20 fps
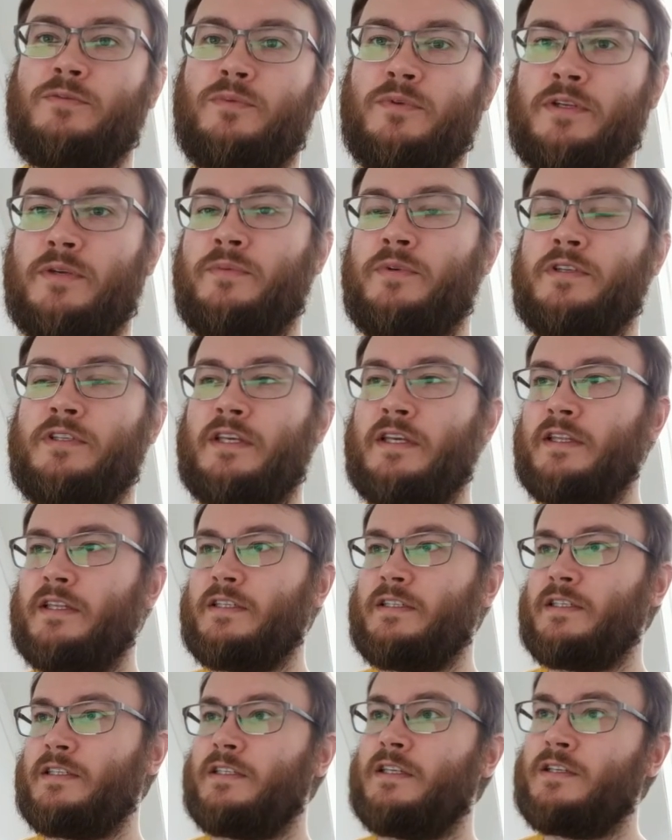We're seeing
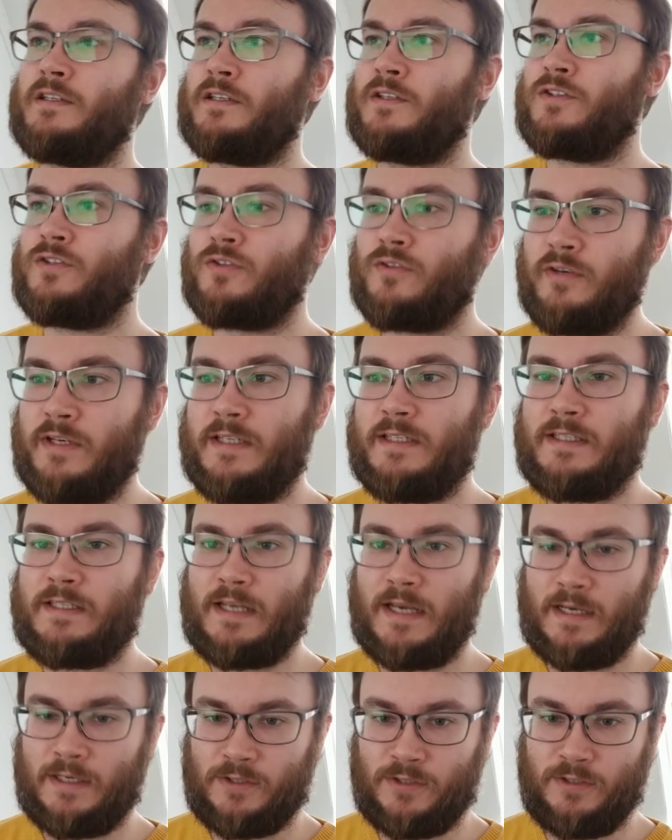this as a discrete
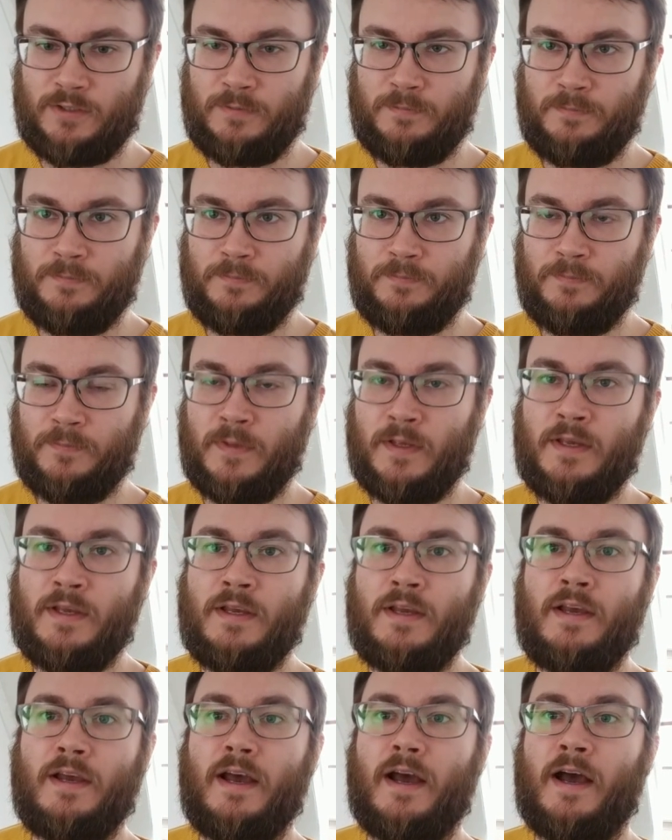section.
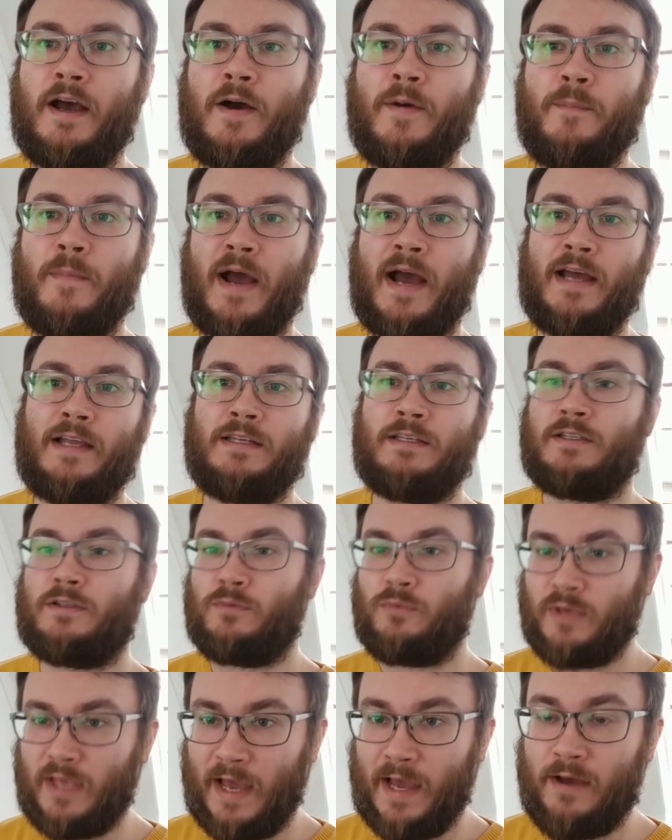And
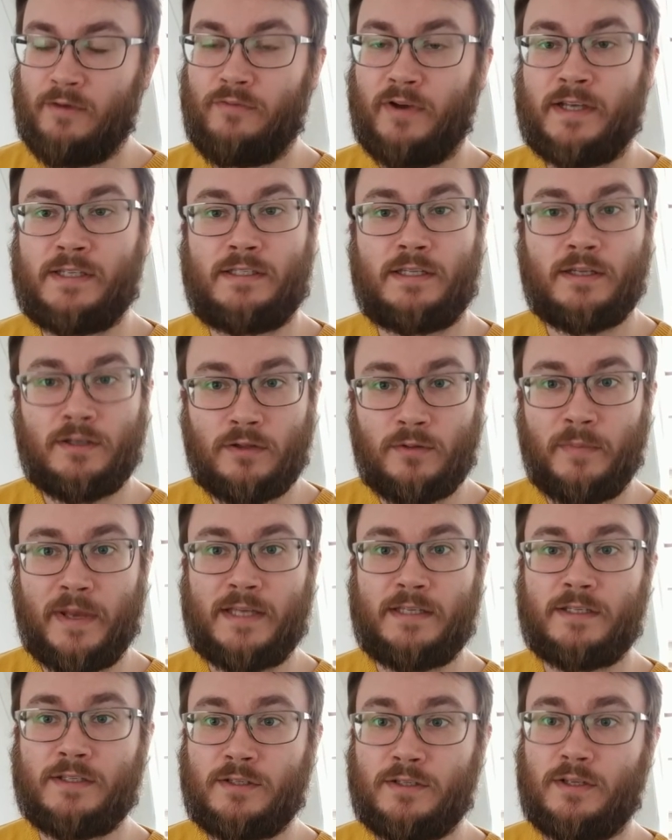we have a single
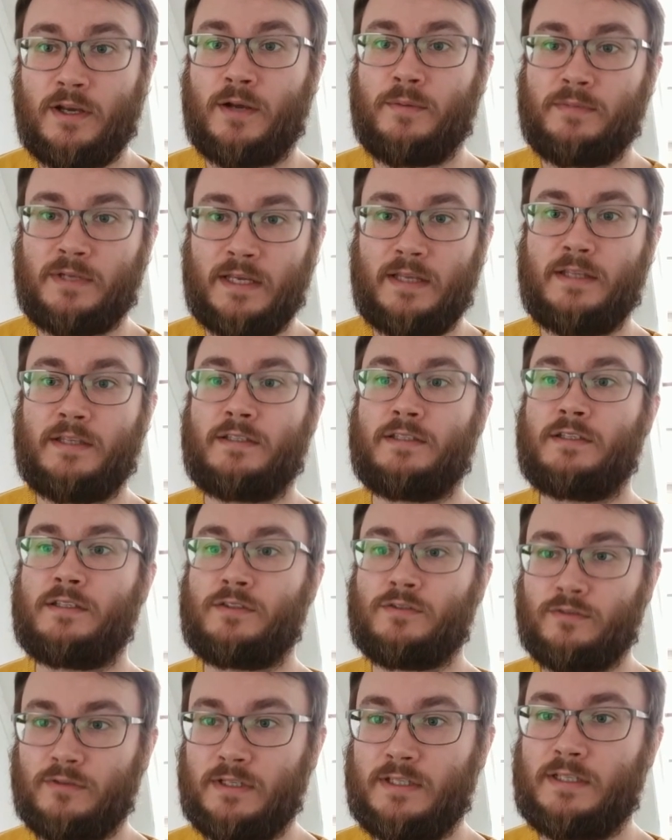message to update this
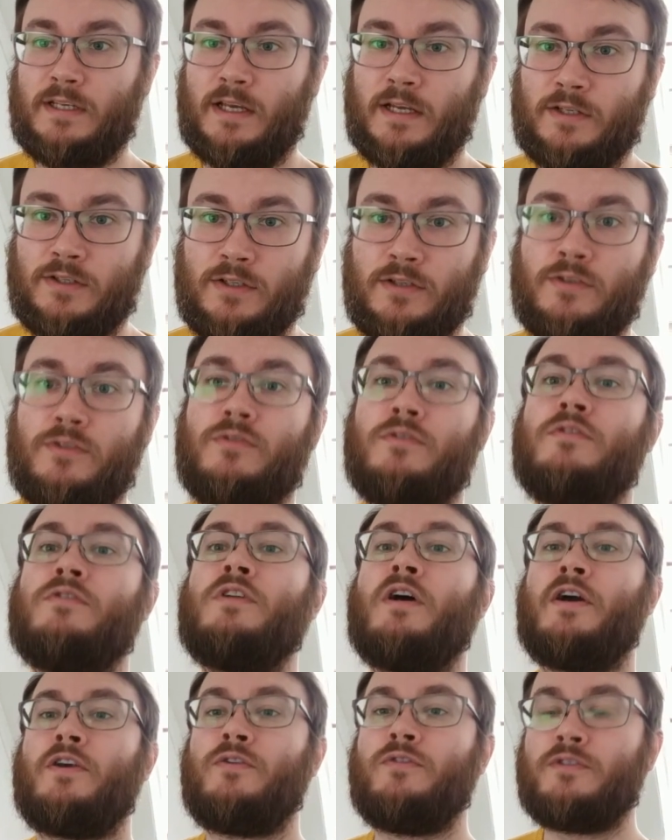discrete section. So there's
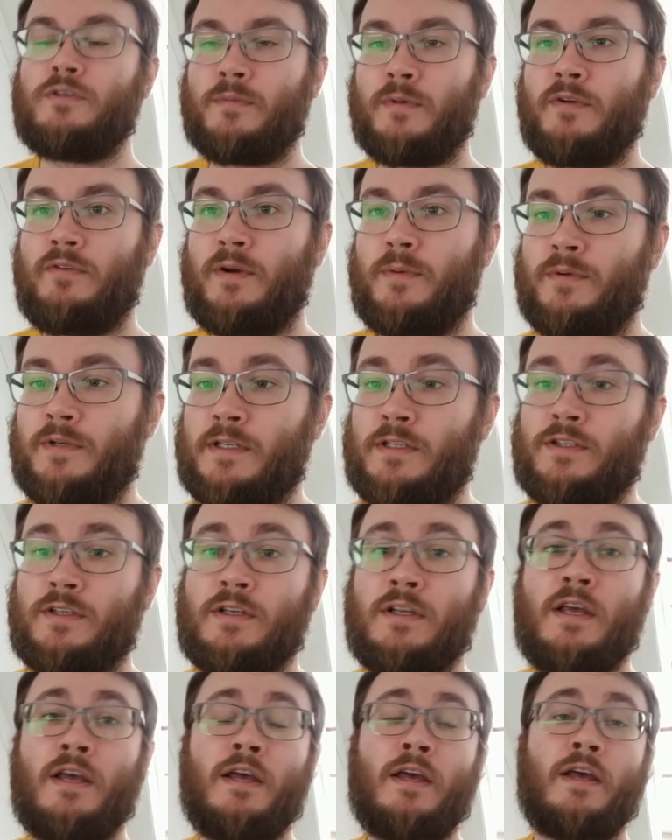not a huge amount of
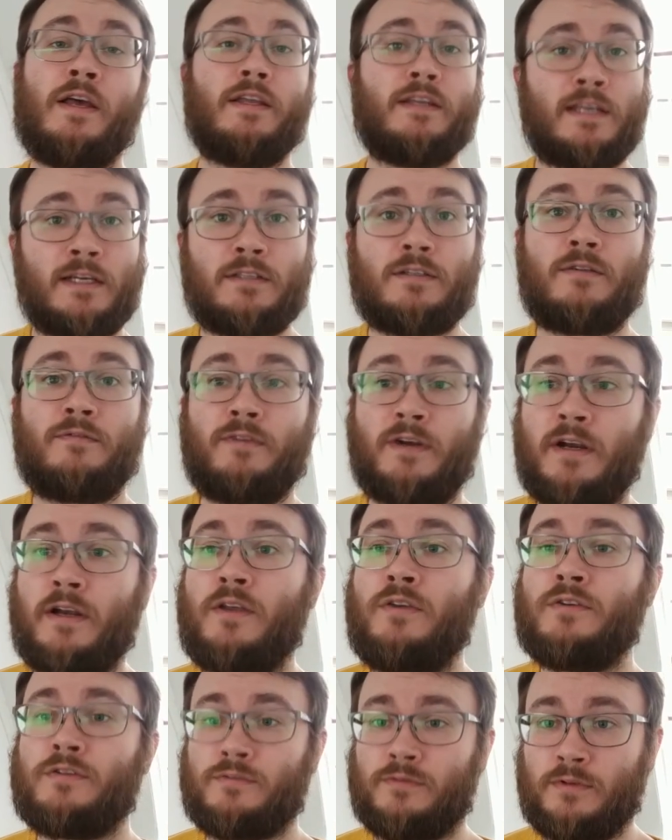repetition. Dicts are very
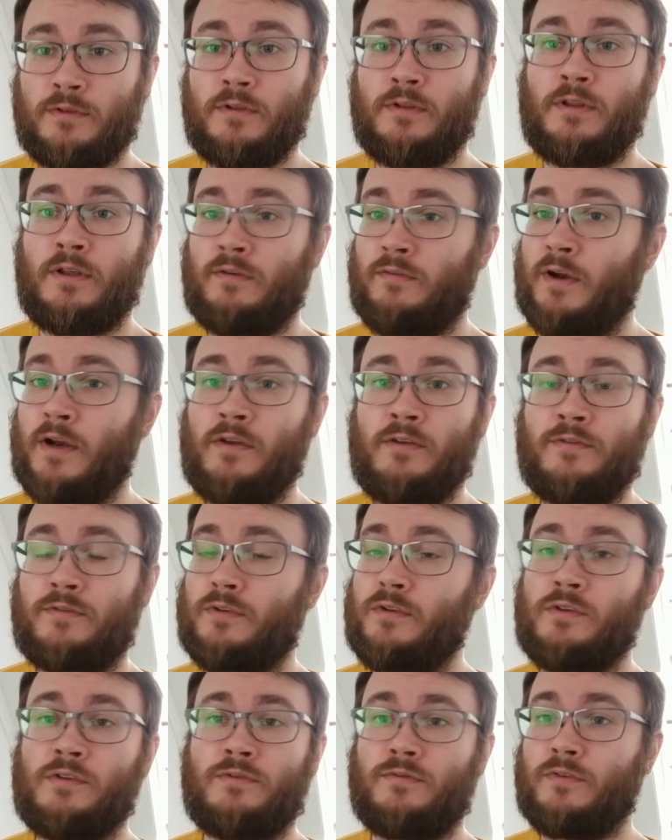useful. They're very
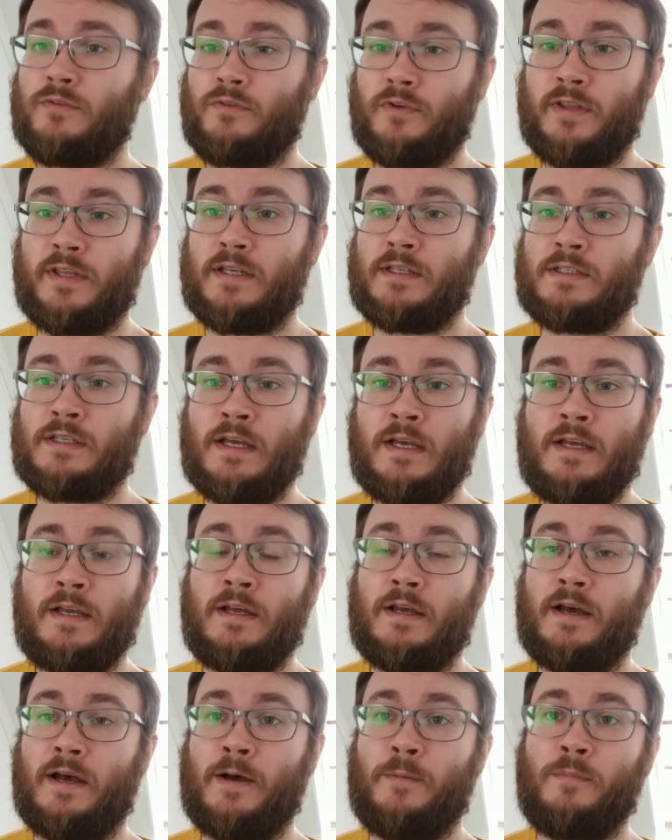useful for this.
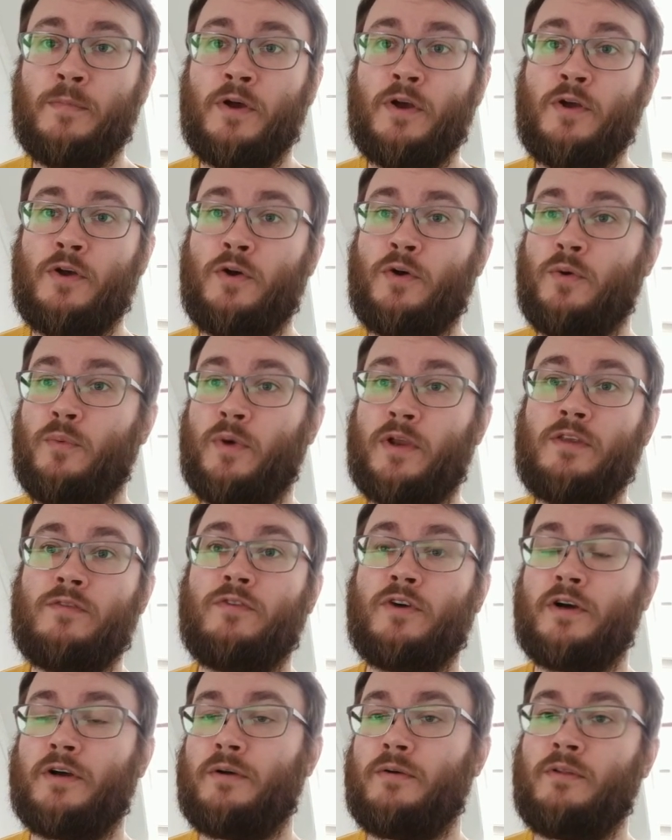when you've
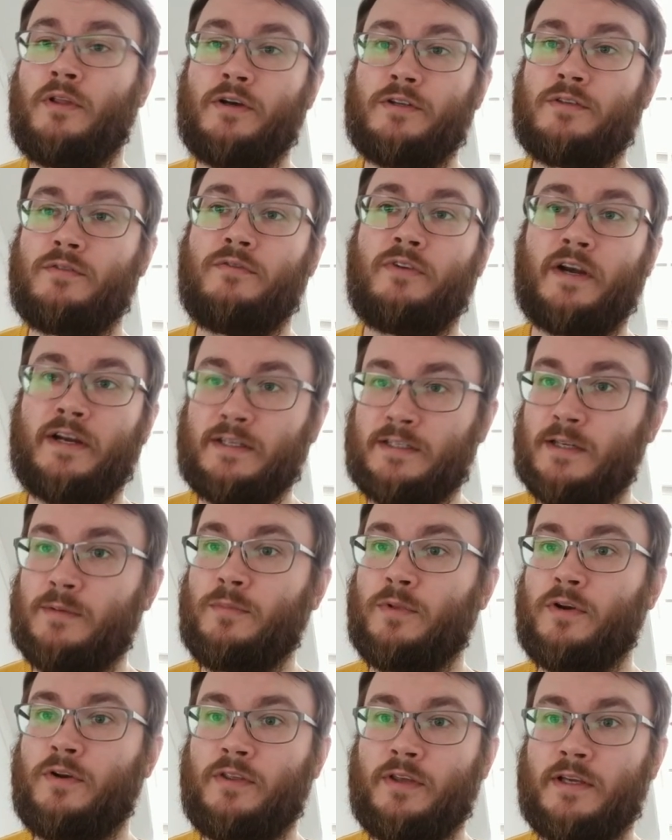got lots of very
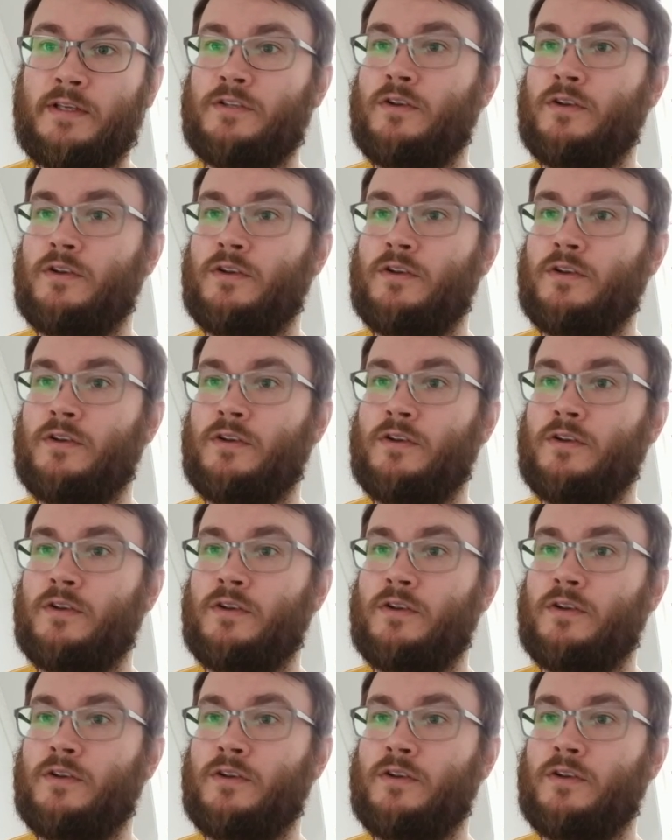similar things.